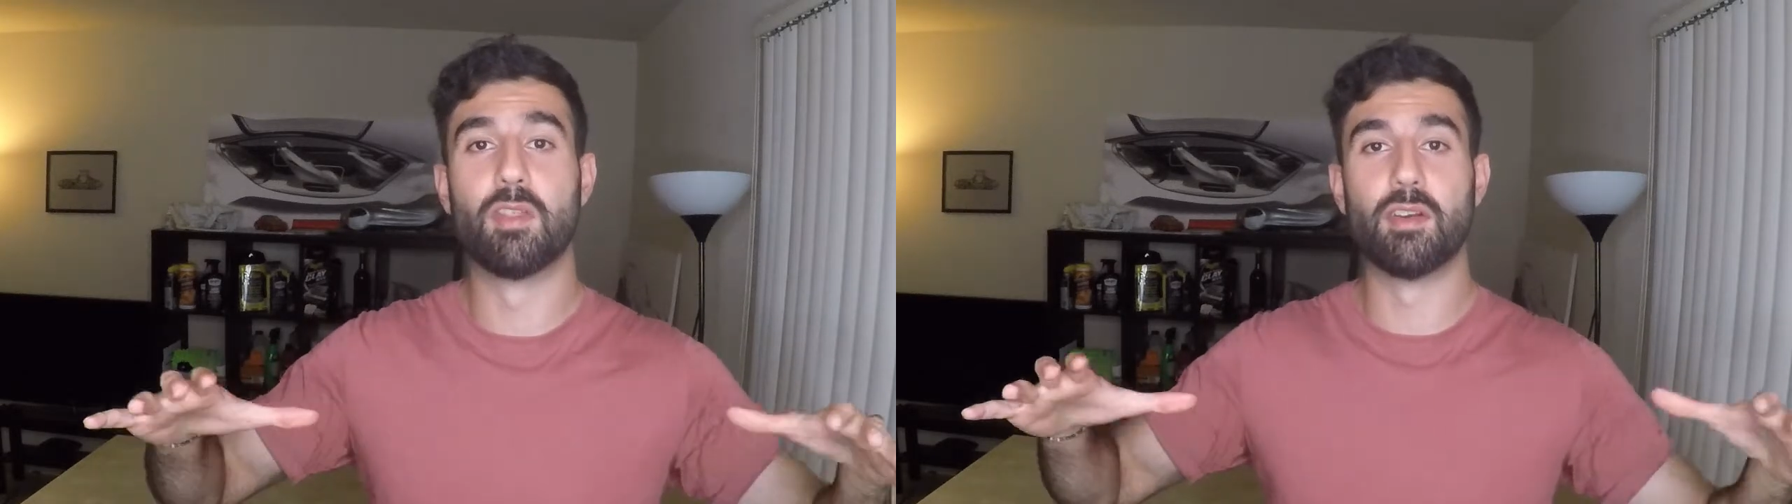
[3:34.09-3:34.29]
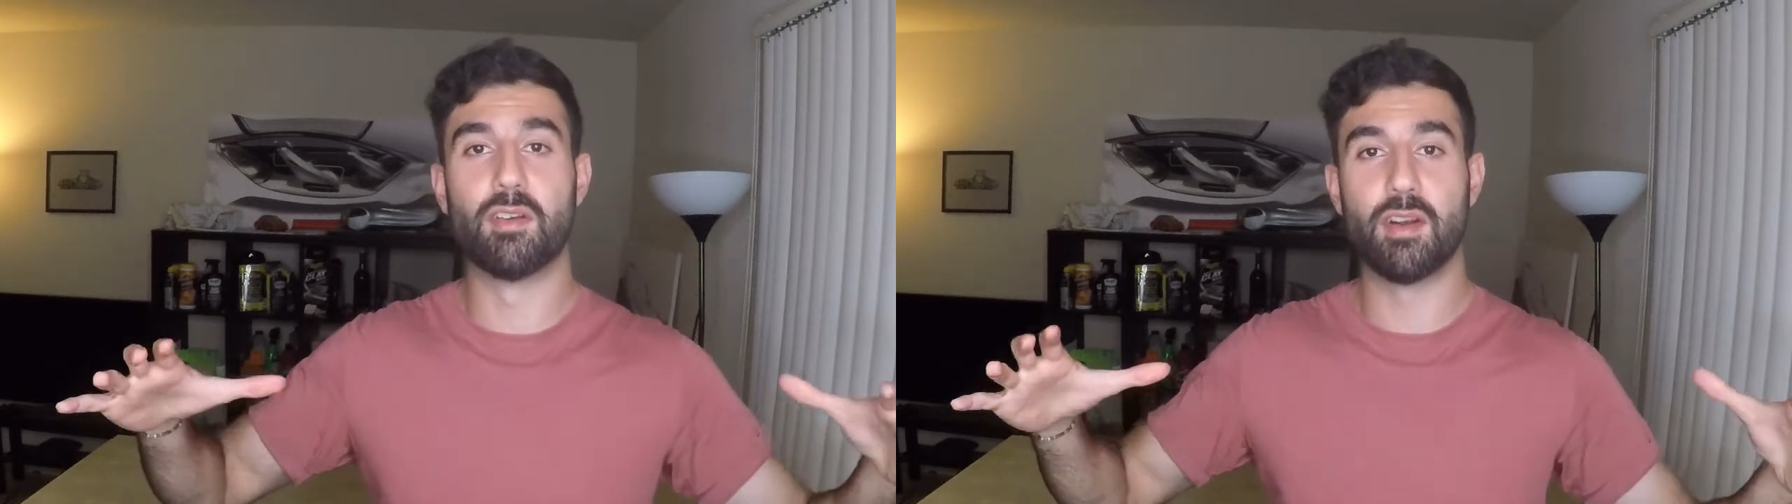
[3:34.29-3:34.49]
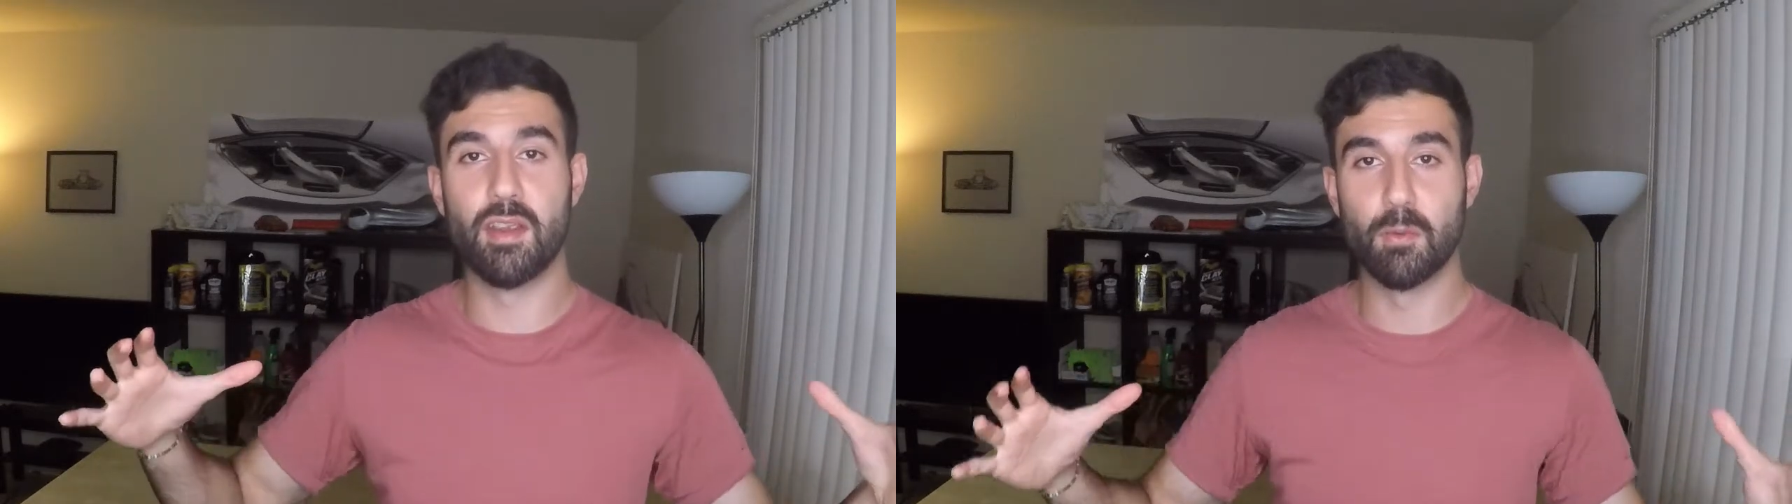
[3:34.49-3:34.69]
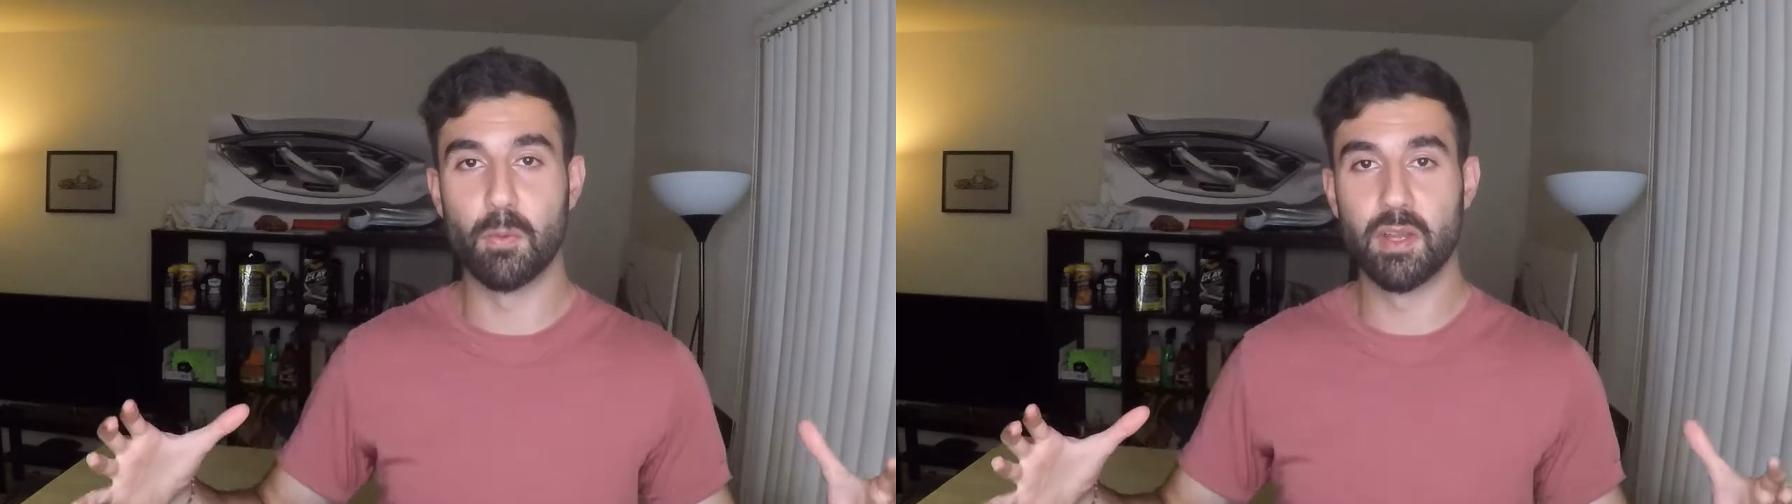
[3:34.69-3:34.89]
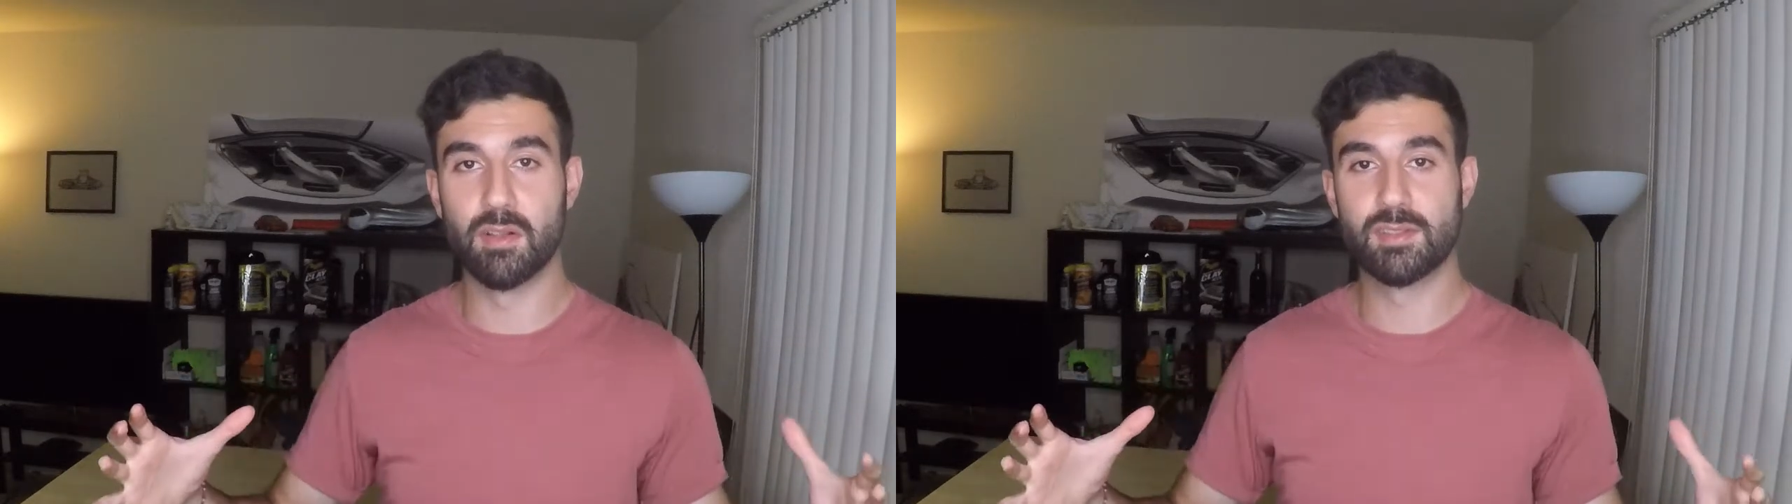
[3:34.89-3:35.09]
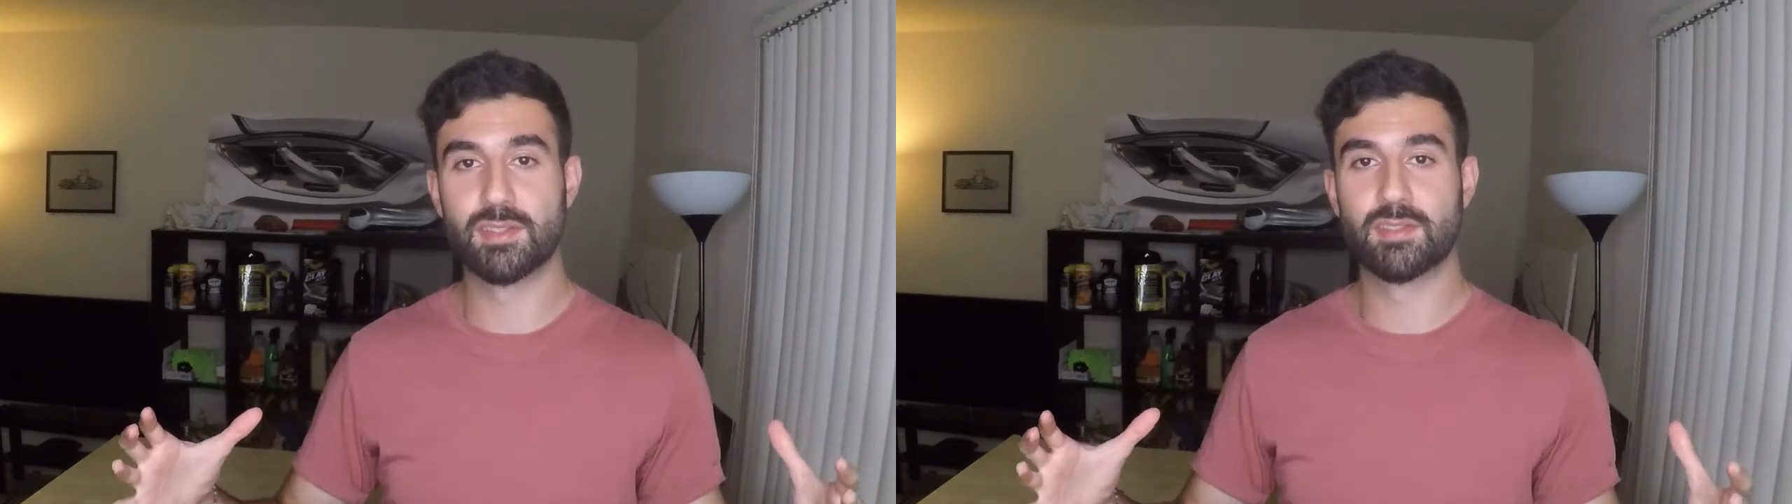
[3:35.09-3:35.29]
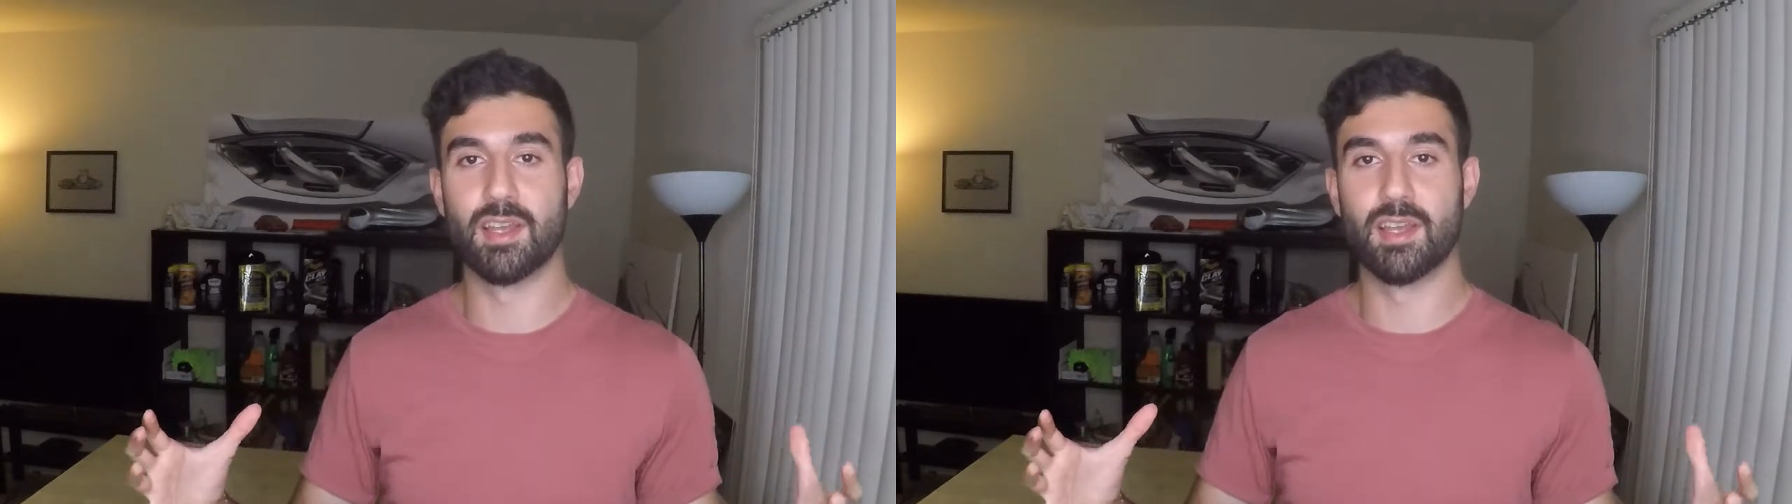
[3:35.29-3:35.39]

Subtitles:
the rear wheels